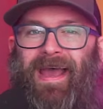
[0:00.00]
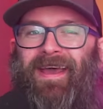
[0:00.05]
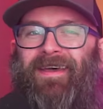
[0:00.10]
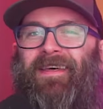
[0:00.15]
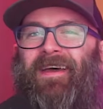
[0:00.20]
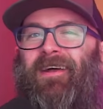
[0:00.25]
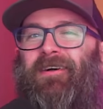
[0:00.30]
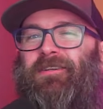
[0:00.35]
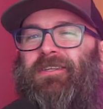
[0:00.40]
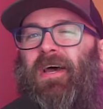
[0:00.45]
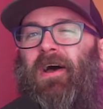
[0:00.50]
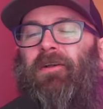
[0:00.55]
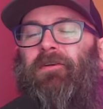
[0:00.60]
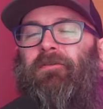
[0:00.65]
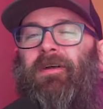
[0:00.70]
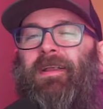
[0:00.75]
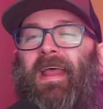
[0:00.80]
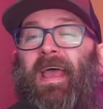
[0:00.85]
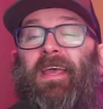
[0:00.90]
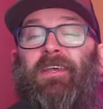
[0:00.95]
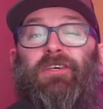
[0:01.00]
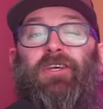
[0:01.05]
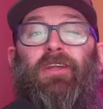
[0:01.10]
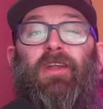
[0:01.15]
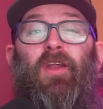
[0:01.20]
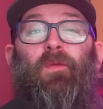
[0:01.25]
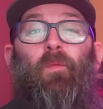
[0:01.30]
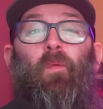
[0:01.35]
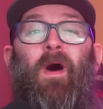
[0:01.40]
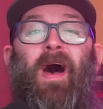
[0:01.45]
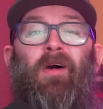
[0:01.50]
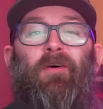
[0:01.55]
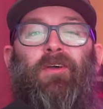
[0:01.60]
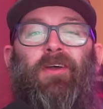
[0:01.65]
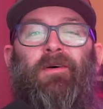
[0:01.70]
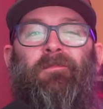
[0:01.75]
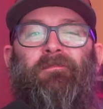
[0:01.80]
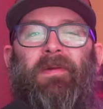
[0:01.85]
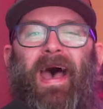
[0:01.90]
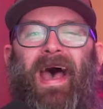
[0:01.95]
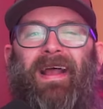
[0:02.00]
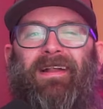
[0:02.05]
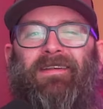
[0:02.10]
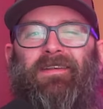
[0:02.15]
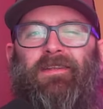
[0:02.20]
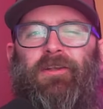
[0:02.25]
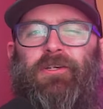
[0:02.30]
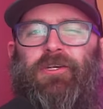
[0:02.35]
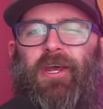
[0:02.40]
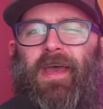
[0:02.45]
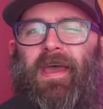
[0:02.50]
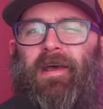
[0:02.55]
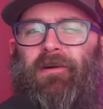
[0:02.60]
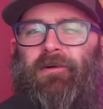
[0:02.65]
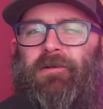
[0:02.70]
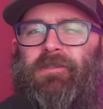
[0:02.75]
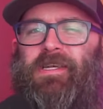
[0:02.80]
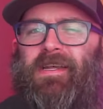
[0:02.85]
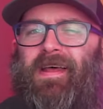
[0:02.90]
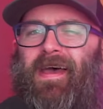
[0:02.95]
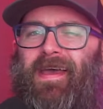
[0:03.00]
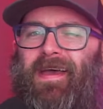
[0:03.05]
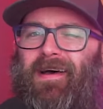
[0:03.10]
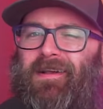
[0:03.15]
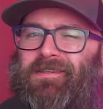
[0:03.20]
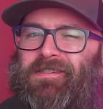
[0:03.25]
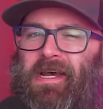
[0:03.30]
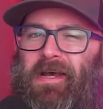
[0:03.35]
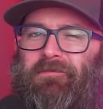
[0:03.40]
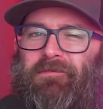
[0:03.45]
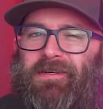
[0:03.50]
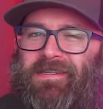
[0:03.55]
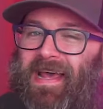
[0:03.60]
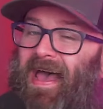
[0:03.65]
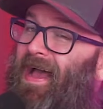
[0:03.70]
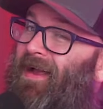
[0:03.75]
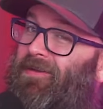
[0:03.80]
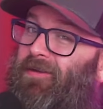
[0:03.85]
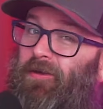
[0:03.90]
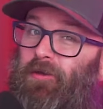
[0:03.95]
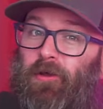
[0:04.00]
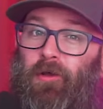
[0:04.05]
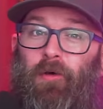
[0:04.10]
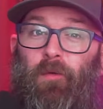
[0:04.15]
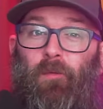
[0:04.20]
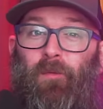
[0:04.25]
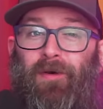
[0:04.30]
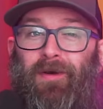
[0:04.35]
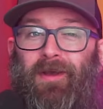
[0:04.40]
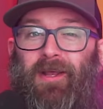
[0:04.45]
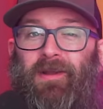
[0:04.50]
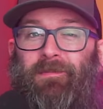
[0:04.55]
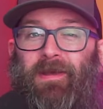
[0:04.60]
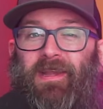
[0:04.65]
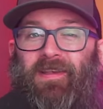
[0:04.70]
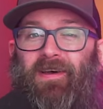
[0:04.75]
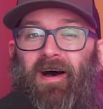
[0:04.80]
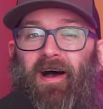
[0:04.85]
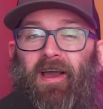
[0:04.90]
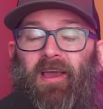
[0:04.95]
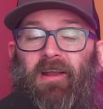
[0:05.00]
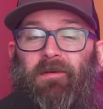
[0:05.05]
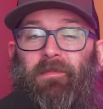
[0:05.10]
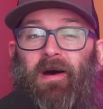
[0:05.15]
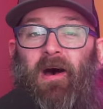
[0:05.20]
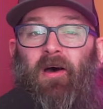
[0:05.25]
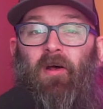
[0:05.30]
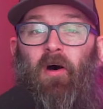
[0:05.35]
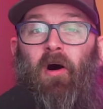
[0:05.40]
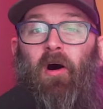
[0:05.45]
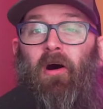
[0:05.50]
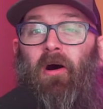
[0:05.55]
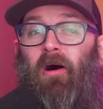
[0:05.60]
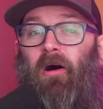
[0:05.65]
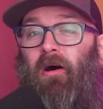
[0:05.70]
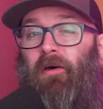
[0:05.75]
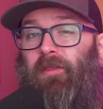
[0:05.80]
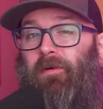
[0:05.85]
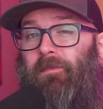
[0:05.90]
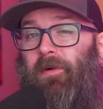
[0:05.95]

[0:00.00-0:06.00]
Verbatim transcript: there, Tundra Nation, and welcome back to the channel. Today on Tundra Tactical, we're going to be talking about all the